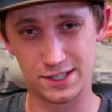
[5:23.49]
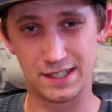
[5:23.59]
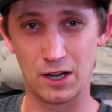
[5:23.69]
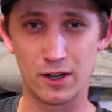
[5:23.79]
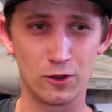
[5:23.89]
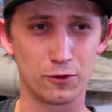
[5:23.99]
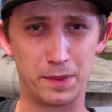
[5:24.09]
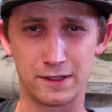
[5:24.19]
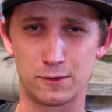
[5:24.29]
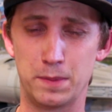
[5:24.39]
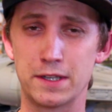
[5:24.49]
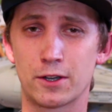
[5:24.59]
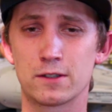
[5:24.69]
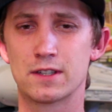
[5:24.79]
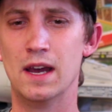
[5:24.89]
stereos, big
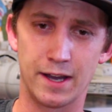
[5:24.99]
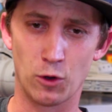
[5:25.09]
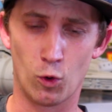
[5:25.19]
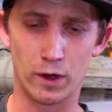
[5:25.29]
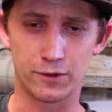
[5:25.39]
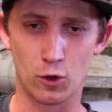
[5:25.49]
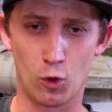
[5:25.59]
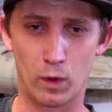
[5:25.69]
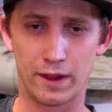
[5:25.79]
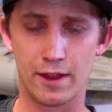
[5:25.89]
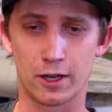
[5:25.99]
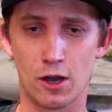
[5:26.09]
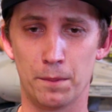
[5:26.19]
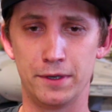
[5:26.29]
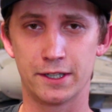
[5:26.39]
speakers. I always go with a
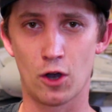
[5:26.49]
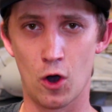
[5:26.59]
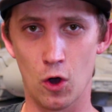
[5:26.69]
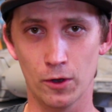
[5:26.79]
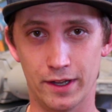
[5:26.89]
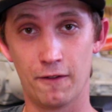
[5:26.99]
company called